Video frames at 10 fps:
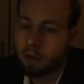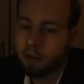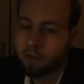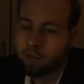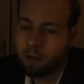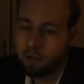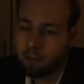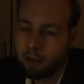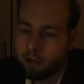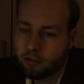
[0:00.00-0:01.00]
And of their
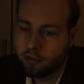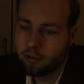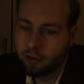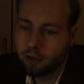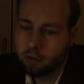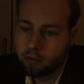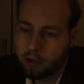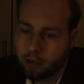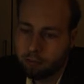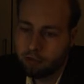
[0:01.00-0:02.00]
appliances,
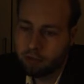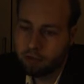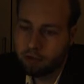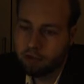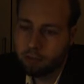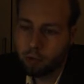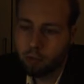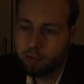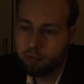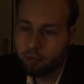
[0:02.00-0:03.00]
perhaps nothing is more
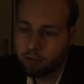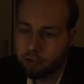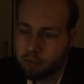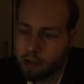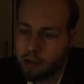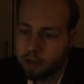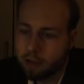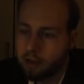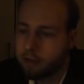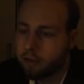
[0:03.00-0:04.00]
wonderful to a
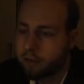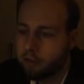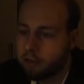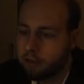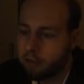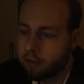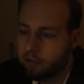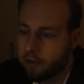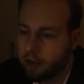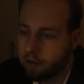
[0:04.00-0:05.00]
man than the
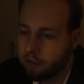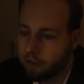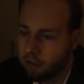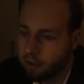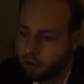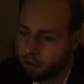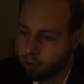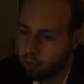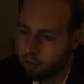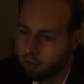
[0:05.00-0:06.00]
curious fact
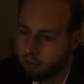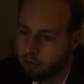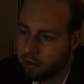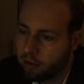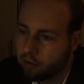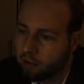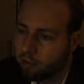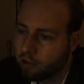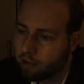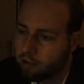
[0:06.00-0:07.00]
that what is the
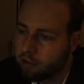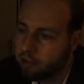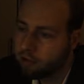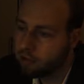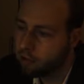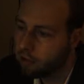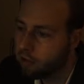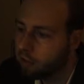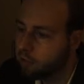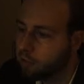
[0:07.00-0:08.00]
dominant feature
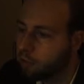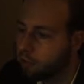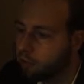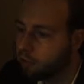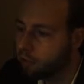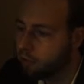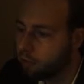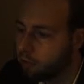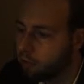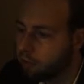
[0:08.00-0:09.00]
of almost all
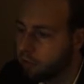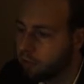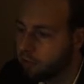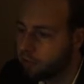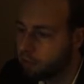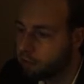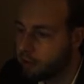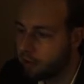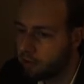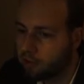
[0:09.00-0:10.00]
human devices and
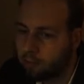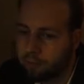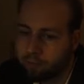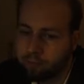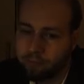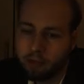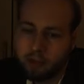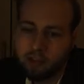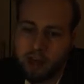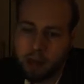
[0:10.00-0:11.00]
mechanism
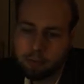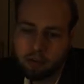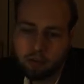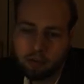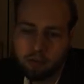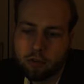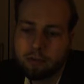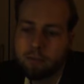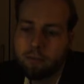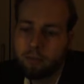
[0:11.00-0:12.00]
is absent.
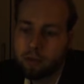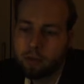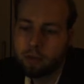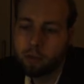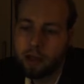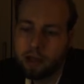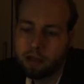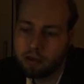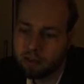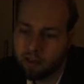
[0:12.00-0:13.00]
The
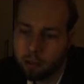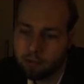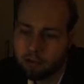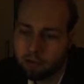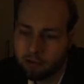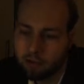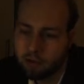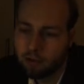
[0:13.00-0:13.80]
wheel is absent.